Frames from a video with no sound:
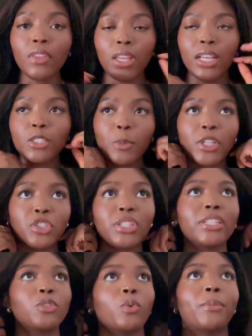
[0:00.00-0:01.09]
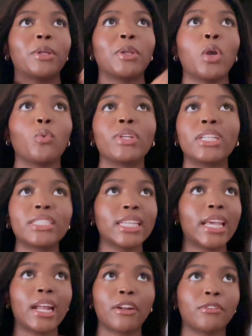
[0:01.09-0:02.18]
Especially as women, we need to
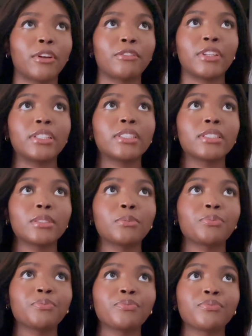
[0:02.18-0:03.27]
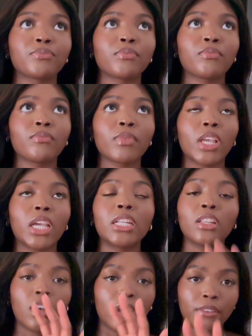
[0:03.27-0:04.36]
get out of our feelings in a
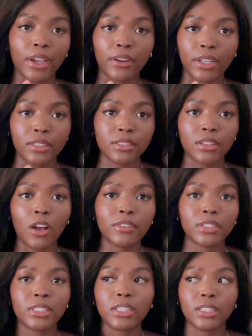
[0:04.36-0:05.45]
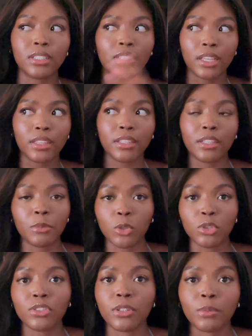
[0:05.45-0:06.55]
lot of areas. Obviously, I think
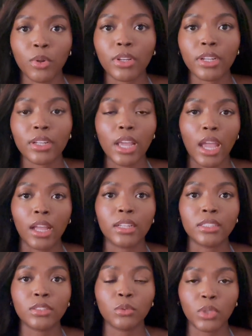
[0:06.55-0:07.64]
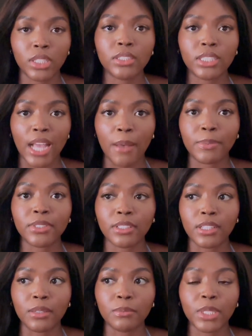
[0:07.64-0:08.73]
emotions are important and we need to tap into
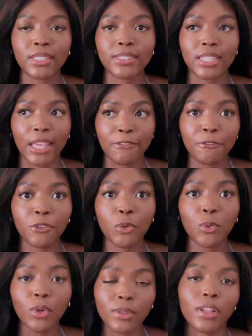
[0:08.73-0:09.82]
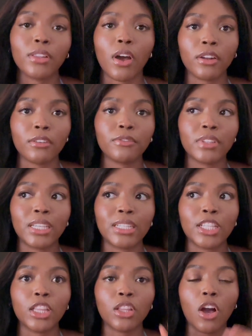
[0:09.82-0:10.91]
them because they fuel a lot of
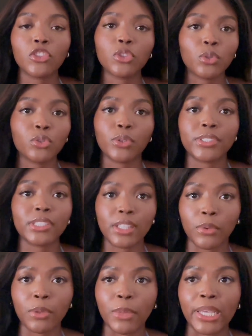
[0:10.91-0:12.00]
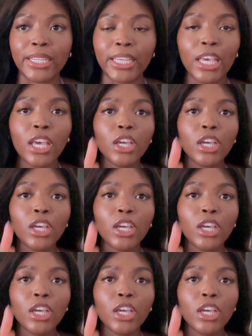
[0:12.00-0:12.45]
the logical choices that we make.